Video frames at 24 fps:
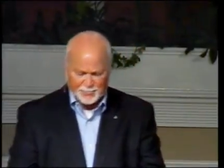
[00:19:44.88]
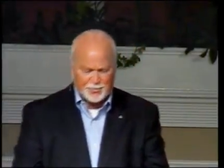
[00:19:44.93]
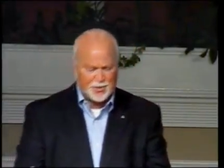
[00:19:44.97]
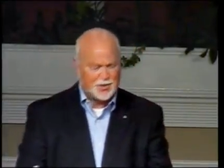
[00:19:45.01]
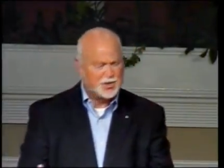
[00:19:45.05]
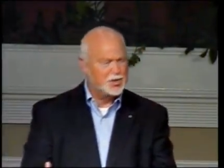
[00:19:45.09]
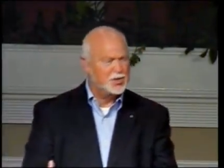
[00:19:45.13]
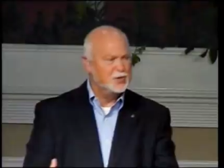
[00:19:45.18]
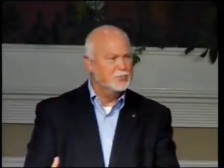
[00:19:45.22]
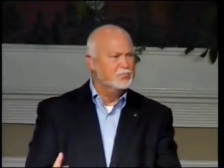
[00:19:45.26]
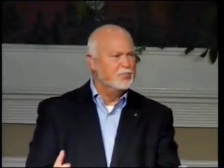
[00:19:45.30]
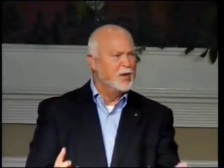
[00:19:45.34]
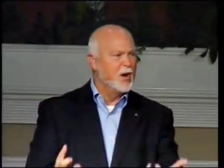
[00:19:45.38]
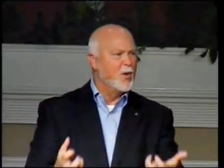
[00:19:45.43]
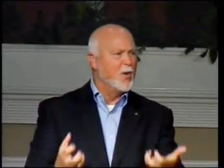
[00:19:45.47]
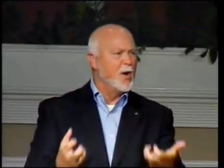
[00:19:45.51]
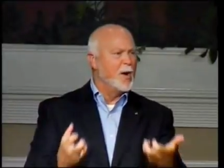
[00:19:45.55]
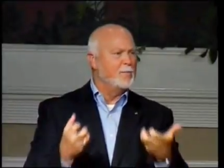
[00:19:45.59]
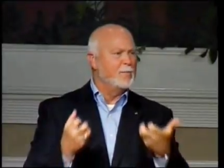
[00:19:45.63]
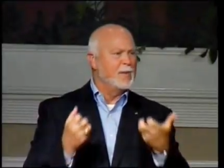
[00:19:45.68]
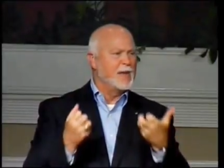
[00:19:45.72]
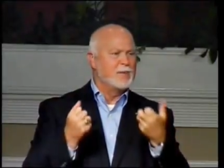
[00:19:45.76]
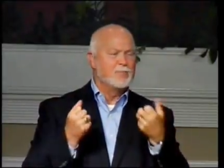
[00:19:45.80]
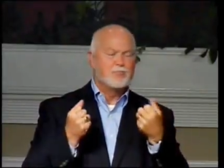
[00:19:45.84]
but you bow
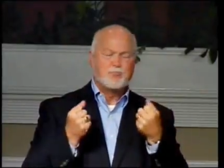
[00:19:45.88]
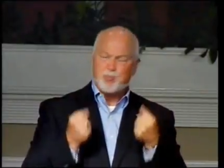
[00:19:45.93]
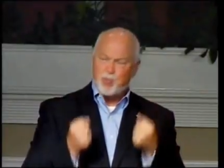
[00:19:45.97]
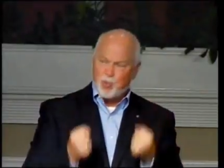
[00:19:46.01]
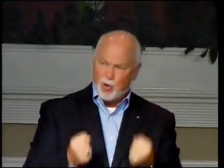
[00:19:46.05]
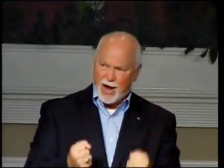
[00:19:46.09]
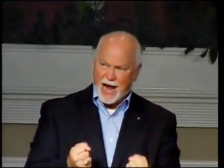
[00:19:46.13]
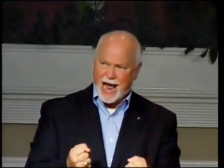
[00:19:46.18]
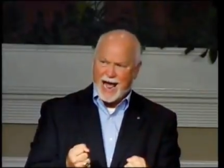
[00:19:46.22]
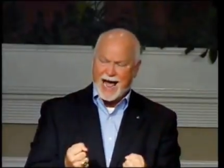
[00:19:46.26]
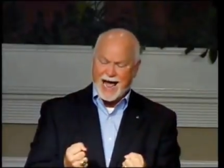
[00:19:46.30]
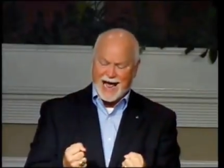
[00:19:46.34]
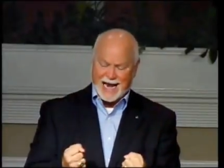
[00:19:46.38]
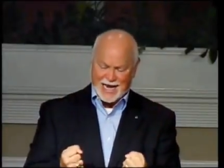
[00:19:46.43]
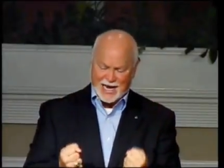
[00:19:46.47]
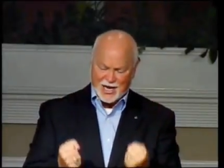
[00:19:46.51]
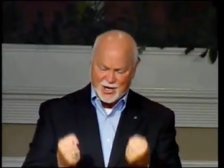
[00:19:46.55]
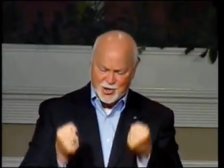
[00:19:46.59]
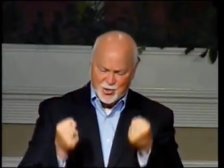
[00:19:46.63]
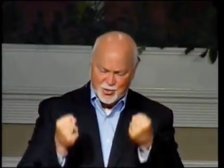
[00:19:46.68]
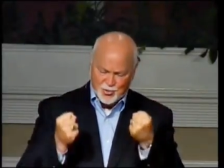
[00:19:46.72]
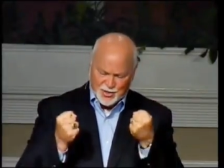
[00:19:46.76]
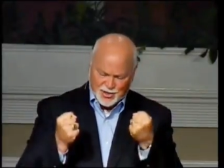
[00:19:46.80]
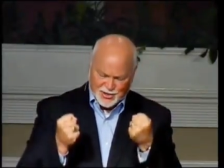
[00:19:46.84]
up in pride and
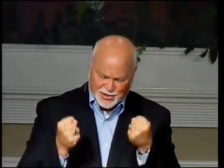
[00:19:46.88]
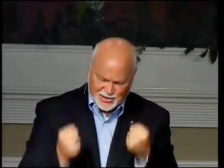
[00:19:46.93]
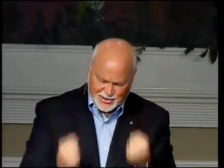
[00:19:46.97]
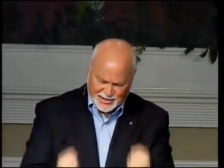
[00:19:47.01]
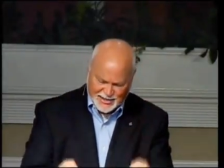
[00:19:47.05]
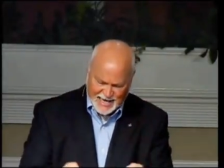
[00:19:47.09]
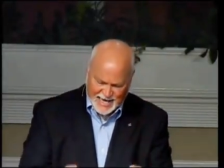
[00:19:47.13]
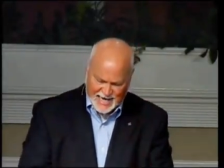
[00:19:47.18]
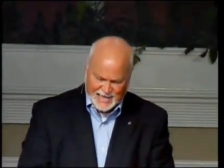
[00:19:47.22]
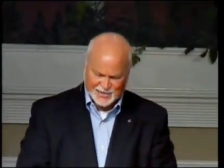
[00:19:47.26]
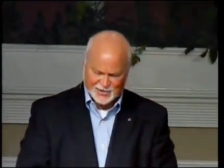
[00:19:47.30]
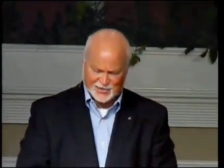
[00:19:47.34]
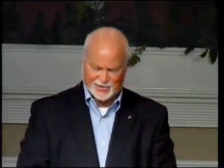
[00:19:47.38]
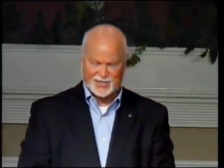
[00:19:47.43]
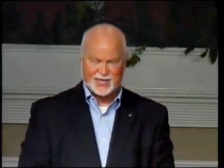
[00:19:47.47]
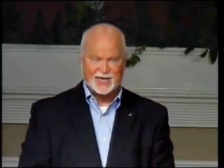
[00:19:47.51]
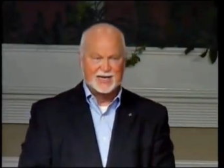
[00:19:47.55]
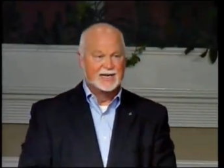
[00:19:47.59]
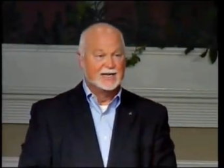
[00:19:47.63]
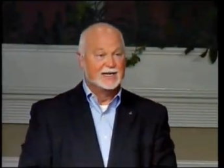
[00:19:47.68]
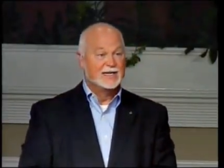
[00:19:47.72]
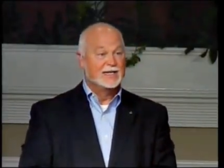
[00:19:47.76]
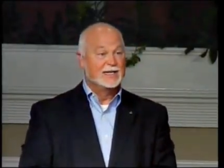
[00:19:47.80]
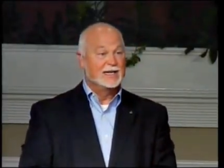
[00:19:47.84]
you resist.
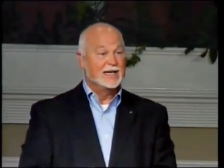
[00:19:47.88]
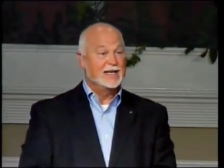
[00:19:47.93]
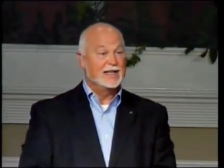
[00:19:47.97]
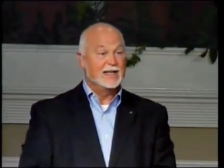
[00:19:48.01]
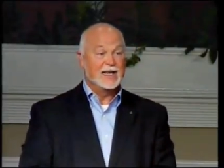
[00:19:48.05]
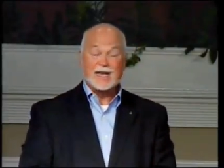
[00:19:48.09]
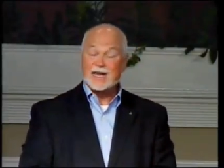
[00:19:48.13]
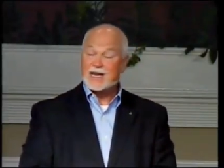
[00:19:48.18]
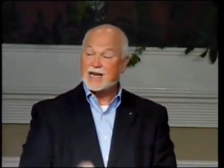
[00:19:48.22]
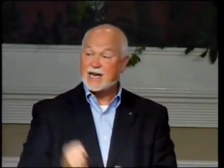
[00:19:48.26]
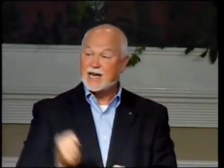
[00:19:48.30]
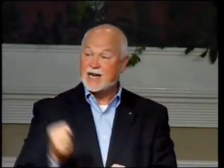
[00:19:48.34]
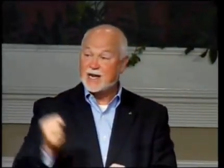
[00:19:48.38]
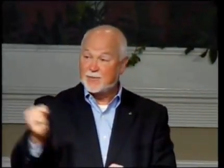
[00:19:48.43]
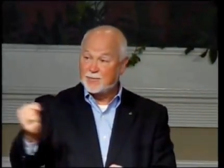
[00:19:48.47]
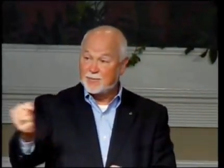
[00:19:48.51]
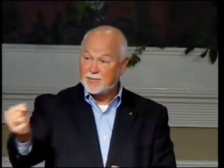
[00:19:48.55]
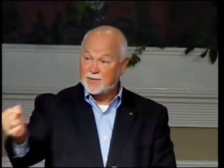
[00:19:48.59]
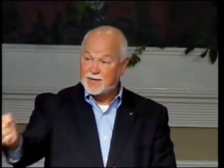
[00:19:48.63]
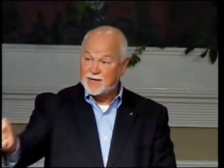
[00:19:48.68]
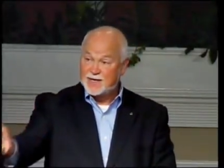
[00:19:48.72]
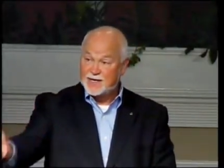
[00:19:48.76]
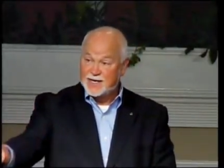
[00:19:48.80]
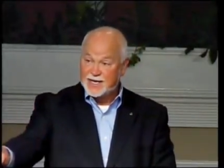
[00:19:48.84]
And they ended up
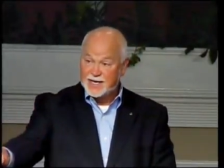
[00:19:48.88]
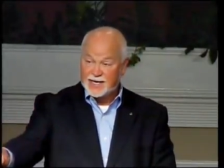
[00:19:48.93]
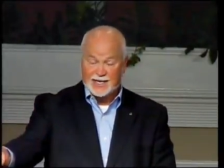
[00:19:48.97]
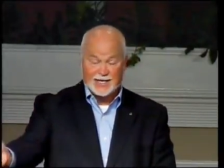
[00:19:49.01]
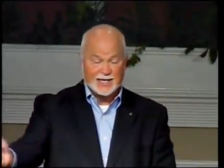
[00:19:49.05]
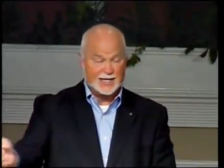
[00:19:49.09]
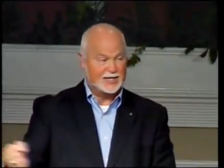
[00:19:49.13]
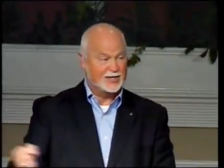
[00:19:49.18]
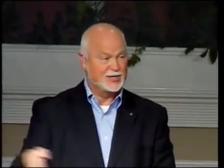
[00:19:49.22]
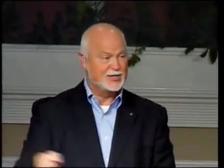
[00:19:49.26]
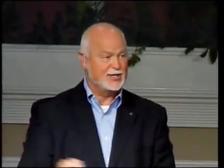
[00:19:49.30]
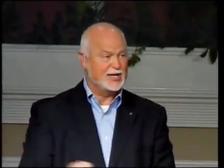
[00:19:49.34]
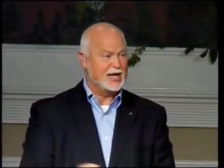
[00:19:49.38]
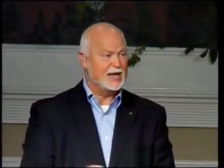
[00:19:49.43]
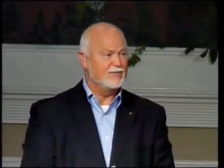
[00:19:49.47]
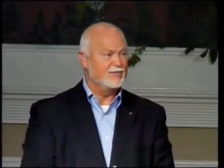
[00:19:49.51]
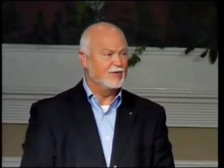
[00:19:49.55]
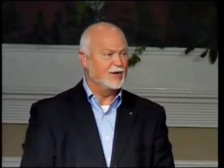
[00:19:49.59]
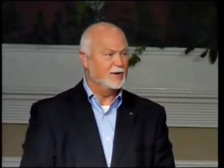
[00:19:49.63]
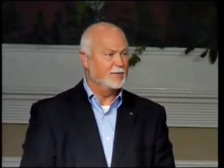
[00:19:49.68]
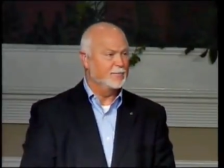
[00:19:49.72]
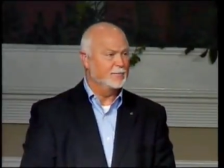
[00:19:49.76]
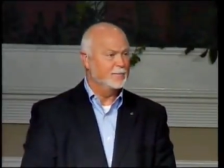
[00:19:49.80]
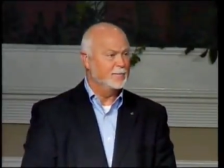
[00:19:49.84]
killing
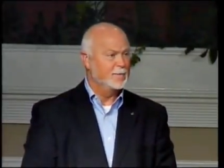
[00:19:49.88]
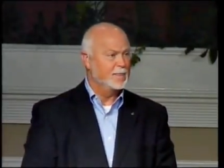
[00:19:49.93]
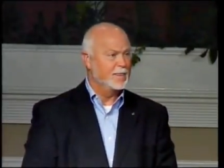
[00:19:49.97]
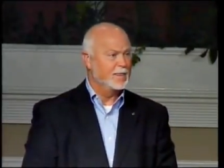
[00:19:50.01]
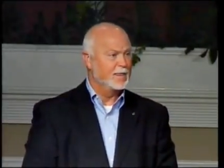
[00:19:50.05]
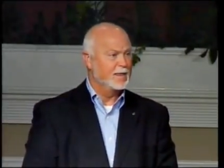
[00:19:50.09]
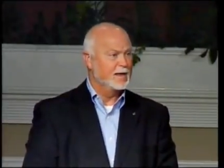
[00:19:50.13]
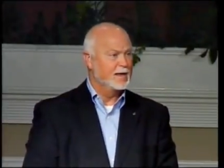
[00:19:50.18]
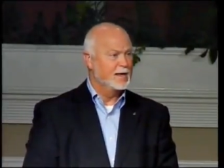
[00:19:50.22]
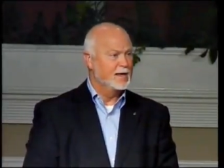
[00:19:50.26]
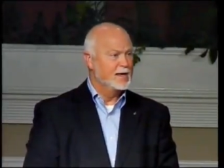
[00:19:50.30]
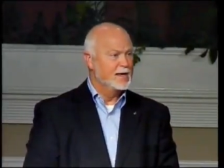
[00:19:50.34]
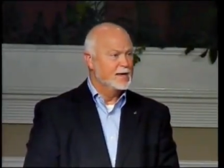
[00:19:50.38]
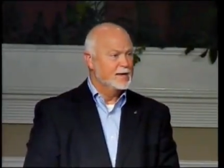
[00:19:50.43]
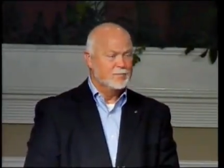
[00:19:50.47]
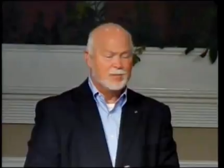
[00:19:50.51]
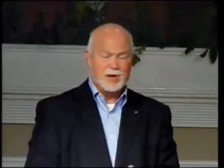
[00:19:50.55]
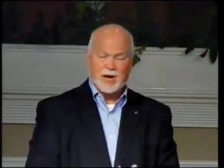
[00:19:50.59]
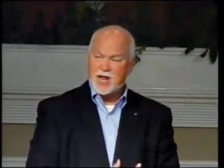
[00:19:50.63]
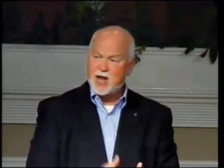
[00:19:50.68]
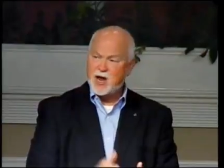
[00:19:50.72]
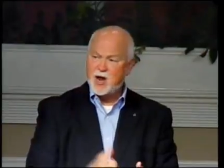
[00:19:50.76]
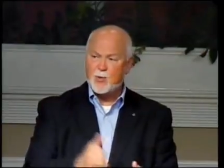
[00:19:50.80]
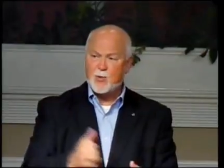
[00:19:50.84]
Stephen.
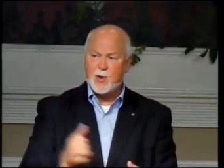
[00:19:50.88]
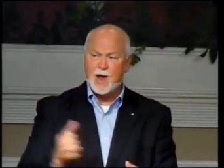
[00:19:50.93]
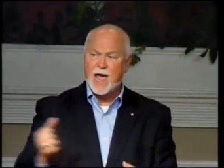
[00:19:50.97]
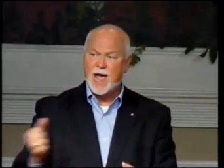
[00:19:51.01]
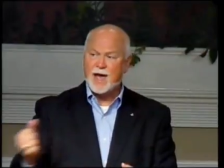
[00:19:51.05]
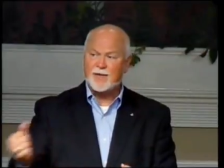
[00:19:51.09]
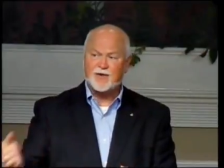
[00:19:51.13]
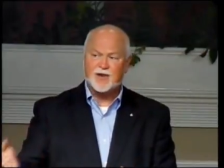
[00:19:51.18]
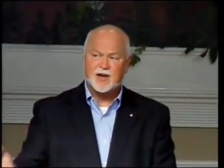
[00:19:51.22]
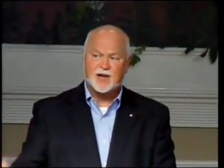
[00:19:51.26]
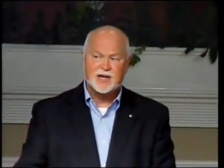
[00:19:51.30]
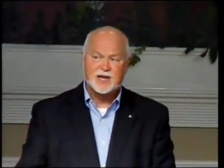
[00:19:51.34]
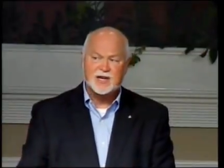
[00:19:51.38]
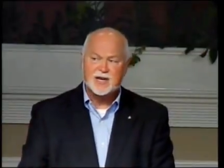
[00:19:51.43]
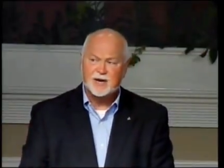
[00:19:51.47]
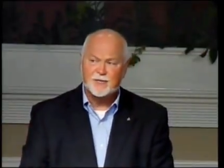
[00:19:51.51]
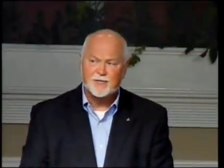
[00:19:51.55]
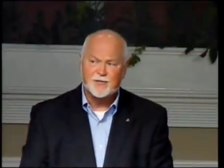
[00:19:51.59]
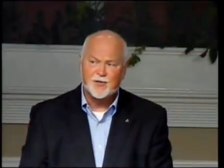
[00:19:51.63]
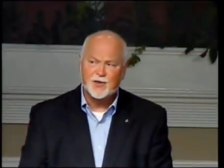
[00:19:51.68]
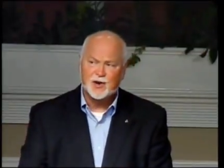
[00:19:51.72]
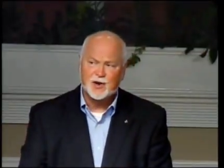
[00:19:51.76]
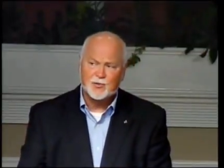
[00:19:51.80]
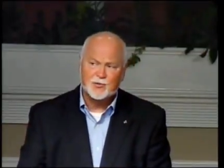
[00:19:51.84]
But here we have a
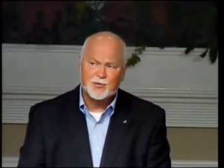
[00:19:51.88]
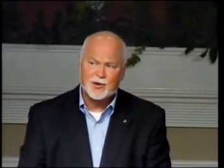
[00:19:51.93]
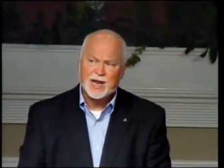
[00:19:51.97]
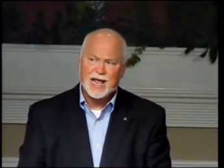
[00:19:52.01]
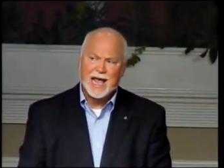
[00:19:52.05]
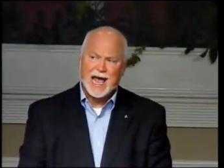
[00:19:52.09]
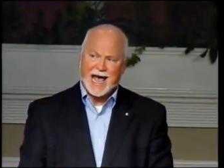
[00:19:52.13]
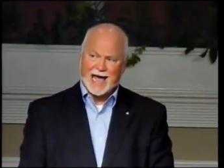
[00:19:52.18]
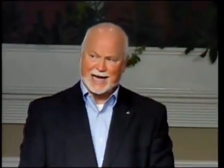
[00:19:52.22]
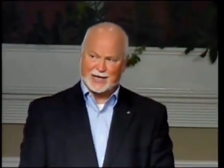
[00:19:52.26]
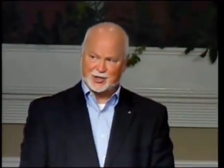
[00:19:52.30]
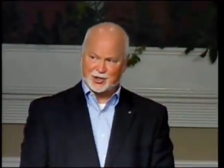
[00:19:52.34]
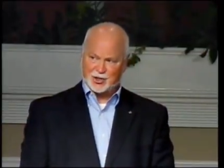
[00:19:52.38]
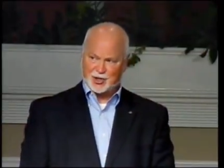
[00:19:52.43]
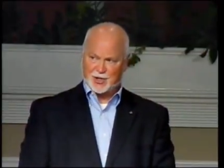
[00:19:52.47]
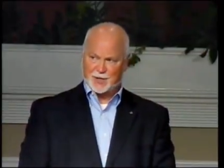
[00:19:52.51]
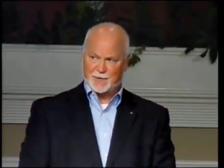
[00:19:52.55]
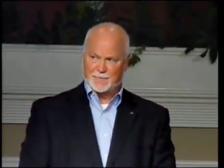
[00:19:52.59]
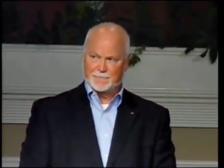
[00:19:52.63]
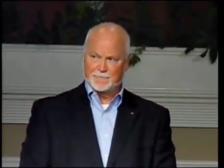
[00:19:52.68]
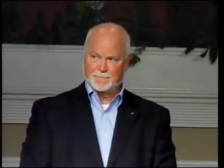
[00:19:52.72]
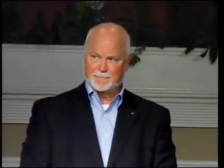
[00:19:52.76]
different reaction.